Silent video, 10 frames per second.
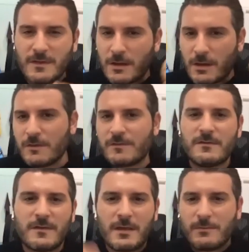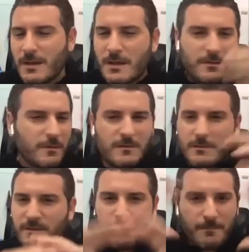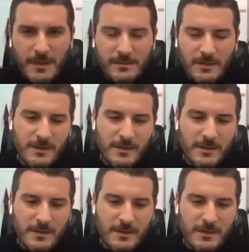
and losses, and so it's a big thing.